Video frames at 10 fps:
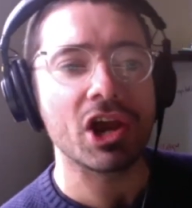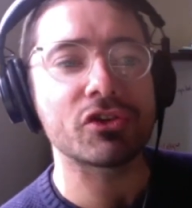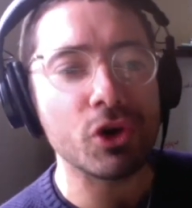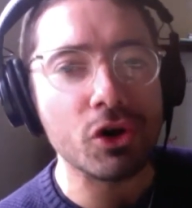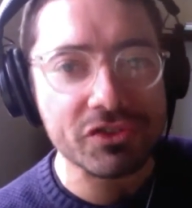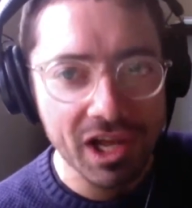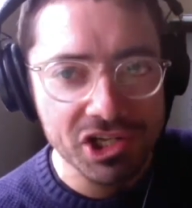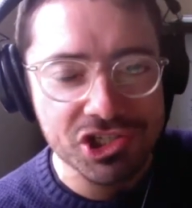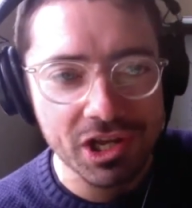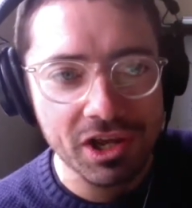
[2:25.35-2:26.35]
Because you're
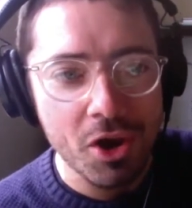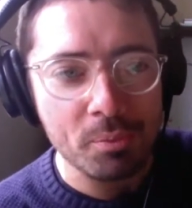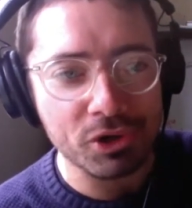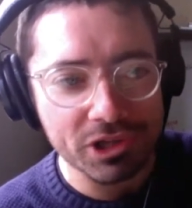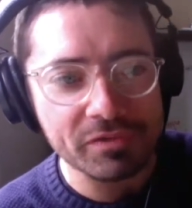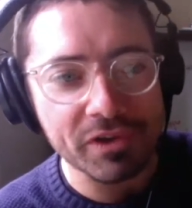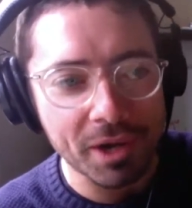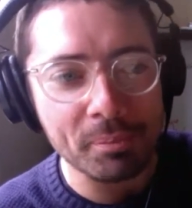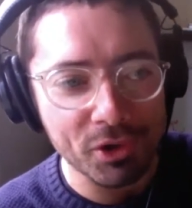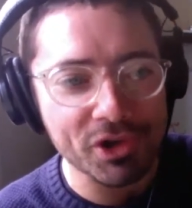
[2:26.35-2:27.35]
such a prolific
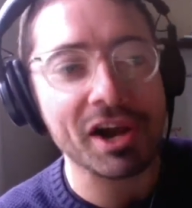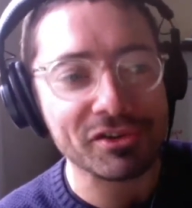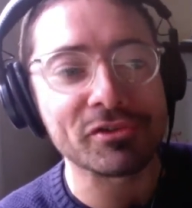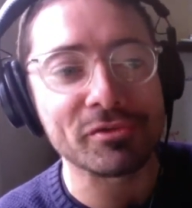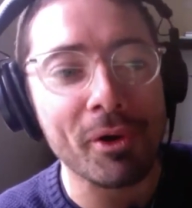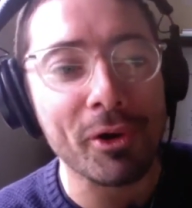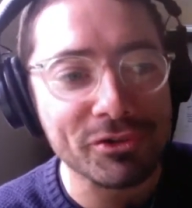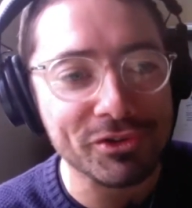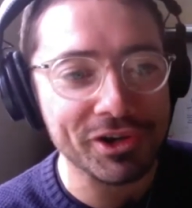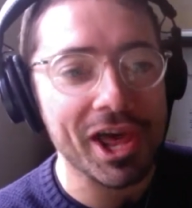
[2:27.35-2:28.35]
and productive person,